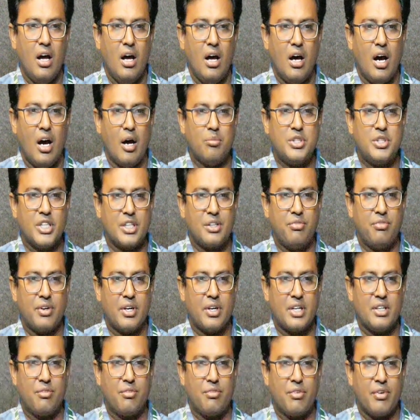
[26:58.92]
object for
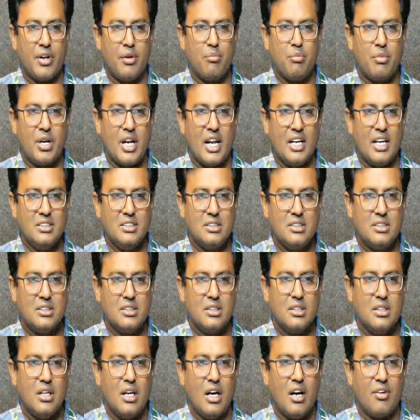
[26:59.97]
the frame class.
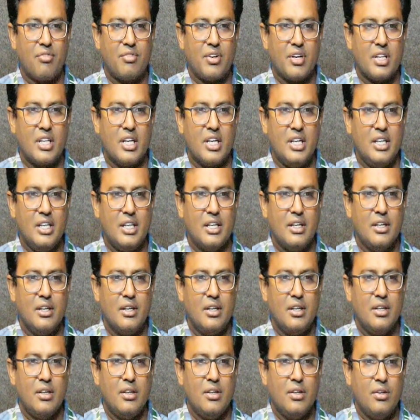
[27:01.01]
After that
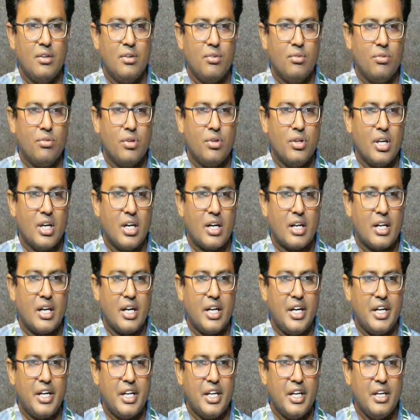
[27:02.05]
we are
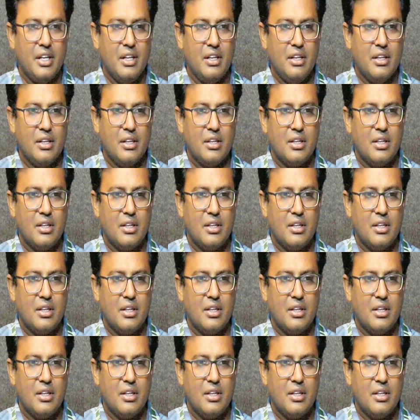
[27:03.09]
creating